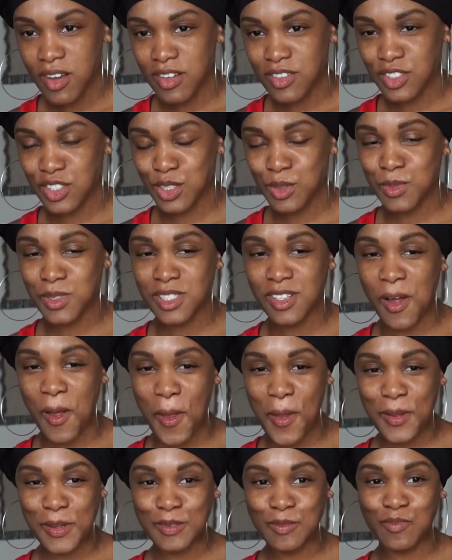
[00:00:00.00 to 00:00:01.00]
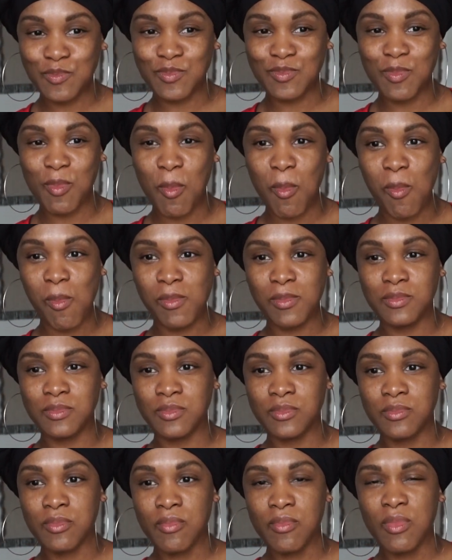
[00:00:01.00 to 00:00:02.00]
she was like,
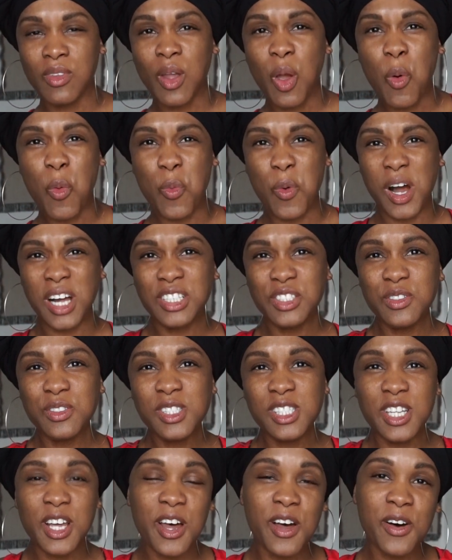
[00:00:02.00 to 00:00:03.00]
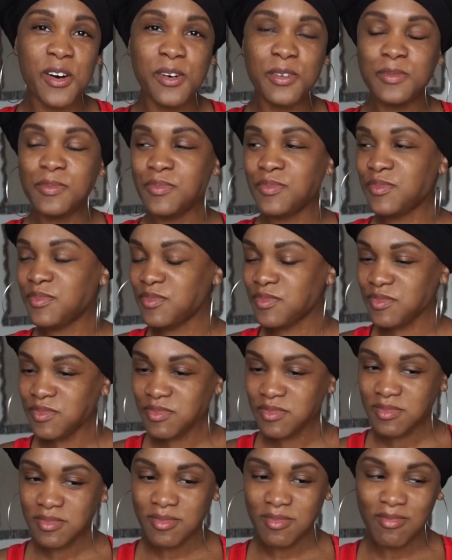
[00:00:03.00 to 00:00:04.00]
why'd you tell
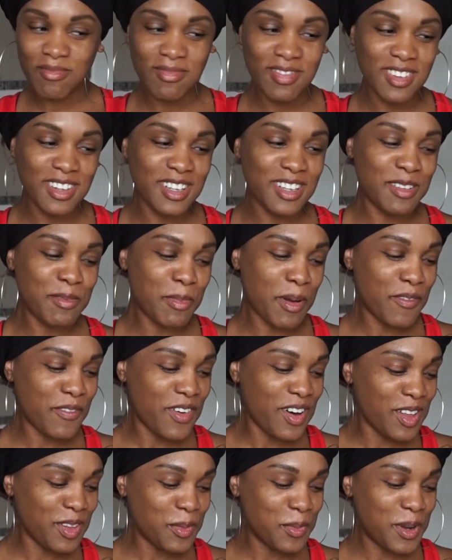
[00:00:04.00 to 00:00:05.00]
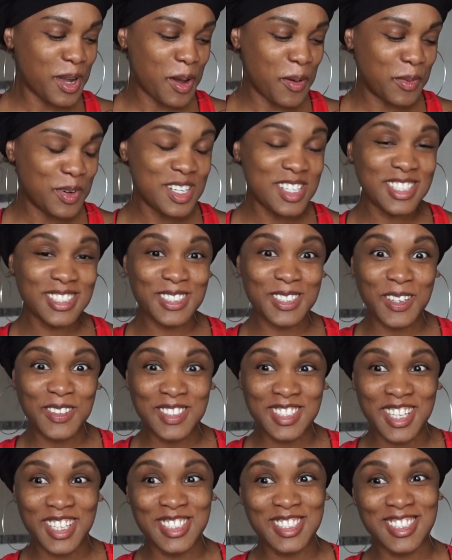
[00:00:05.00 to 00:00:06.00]
my father where I was? And I
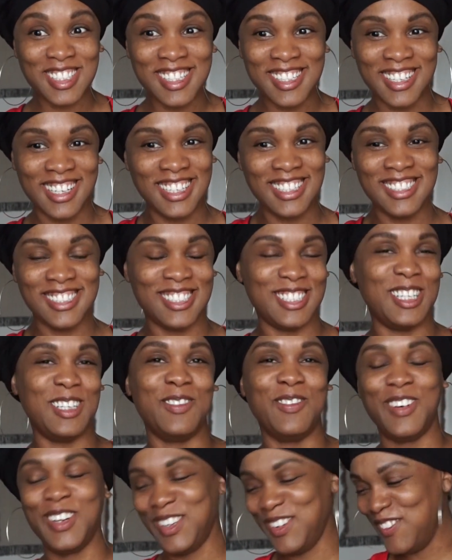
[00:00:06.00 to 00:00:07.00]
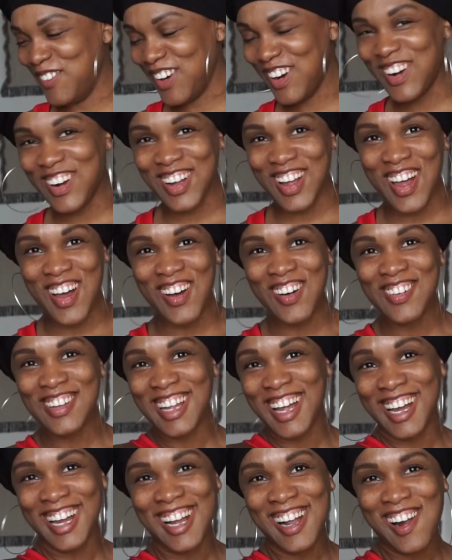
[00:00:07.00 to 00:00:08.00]
was like, son, I didn't tell him where you were, yo.
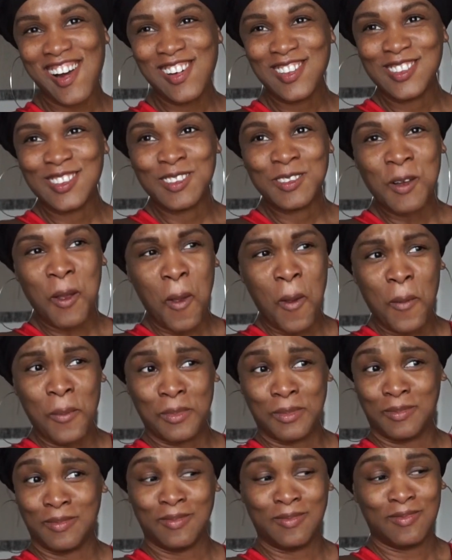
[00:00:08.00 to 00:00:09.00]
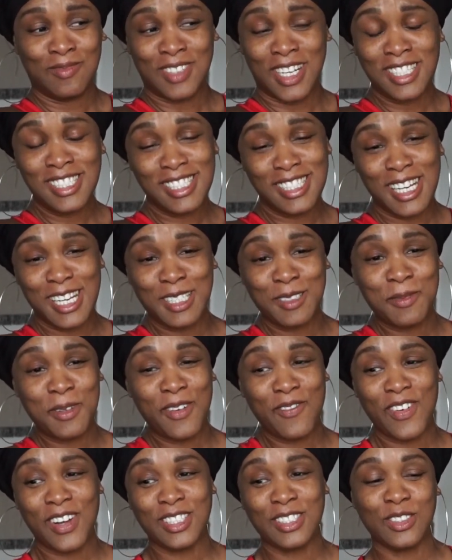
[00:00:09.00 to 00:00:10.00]
Like, they just asked me
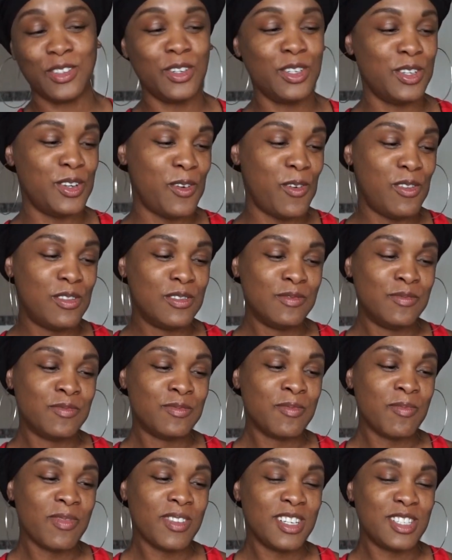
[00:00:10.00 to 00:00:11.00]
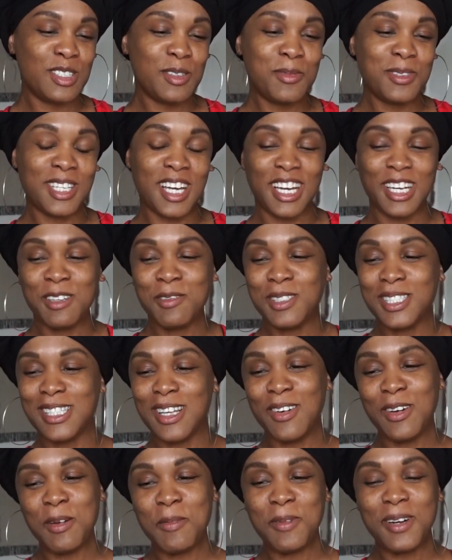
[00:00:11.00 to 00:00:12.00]
if I saw you. She was like, it was
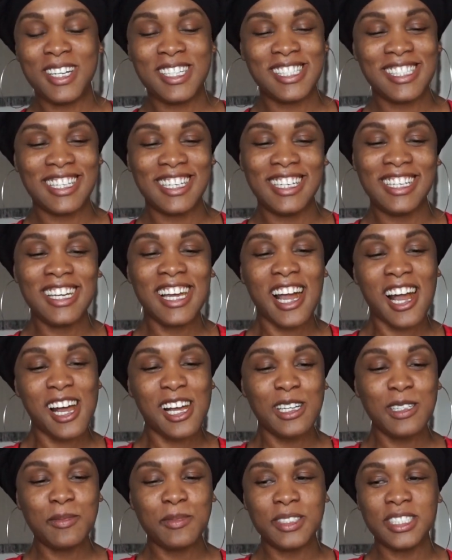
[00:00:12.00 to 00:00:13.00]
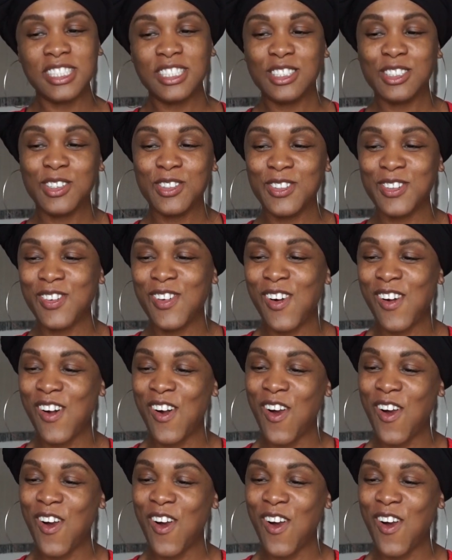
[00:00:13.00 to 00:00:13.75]
so embarrassing. He came into